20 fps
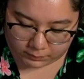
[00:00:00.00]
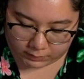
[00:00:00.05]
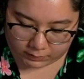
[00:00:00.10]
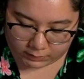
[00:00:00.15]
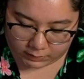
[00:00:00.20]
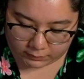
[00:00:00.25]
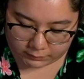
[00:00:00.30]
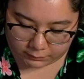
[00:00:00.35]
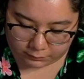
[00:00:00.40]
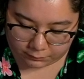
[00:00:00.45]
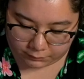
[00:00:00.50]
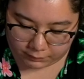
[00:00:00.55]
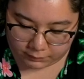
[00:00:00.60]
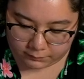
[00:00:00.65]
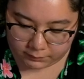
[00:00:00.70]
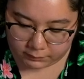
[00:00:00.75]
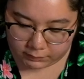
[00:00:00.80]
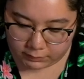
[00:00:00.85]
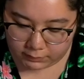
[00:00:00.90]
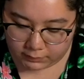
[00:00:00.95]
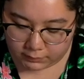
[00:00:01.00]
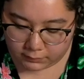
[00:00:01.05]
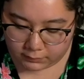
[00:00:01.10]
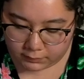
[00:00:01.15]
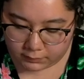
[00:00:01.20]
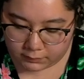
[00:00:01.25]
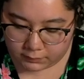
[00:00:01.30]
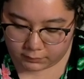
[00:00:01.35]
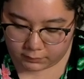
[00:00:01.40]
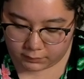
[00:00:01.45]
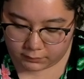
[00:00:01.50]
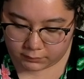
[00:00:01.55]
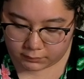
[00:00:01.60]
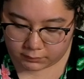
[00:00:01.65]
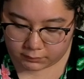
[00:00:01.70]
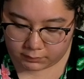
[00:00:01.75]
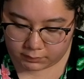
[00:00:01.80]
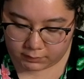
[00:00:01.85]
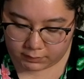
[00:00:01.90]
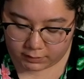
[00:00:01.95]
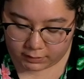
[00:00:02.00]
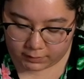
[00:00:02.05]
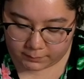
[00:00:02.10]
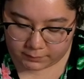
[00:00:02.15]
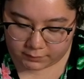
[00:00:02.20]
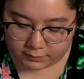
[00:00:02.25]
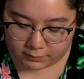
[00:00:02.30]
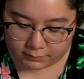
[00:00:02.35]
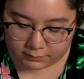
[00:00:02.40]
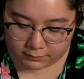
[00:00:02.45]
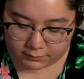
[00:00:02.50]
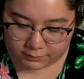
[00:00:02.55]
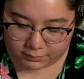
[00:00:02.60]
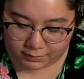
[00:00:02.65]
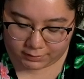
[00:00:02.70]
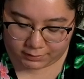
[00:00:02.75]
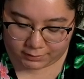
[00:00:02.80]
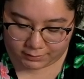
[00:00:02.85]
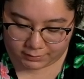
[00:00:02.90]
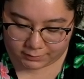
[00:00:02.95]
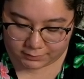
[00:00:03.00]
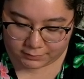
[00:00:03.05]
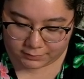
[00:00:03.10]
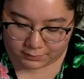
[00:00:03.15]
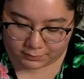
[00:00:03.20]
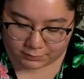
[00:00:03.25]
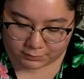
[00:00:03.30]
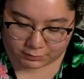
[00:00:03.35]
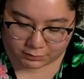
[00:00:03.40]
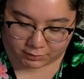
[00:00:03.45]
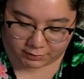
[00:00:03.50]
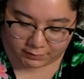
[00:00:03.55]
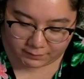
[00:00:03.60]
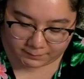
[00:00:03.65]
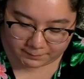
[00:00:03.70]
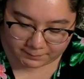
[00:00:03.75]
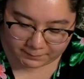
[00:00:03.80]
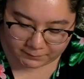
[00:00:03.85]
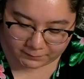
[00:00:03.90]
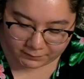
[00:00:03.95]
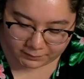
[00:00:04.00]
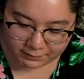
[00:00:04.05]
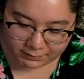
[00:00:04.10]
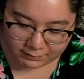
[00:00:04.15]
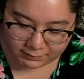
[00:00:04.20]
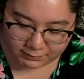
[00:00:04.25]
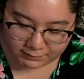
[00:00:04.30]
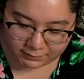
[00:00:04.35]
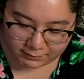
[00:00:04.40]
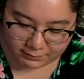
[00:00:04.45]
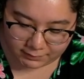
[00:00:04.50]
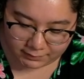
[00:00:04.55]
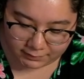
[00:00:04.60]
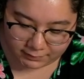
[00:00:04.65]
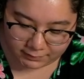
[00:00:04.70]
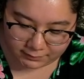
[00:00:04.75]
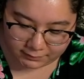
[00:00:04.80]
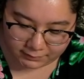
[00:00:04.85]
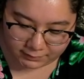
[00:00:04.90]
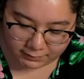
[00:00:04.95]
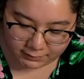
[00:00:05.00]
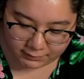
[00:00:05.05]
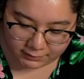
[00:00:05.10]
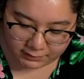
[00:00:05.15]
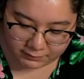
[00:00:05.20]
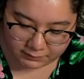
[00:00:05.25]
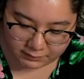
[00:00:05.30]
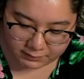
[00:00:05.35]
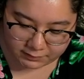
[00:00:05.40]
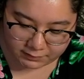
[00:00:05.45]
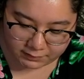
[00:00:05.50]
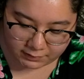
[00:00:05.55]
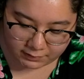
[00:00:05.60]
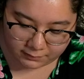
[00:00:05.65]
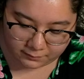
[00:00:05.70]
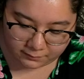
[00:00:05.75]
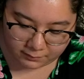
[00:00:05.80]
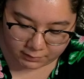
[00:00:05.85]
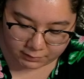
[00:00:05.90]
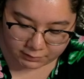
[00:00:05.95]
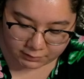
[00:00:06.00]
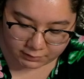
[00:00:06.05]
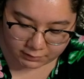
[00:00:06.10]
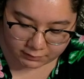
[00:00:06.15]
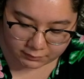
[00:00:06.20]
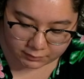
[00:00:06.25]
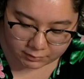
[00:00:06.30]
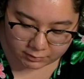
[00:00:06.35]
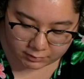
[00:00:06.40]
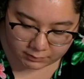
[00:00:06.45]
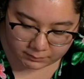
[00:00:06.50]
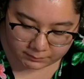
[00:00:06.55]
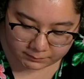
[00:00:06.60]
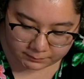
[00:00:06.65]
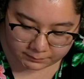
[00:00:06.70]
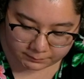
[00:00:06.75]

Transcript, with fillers: And that's only when, like, Hassan screen caps X's stream. Like, I don't think I could ever sit and watch an X stream.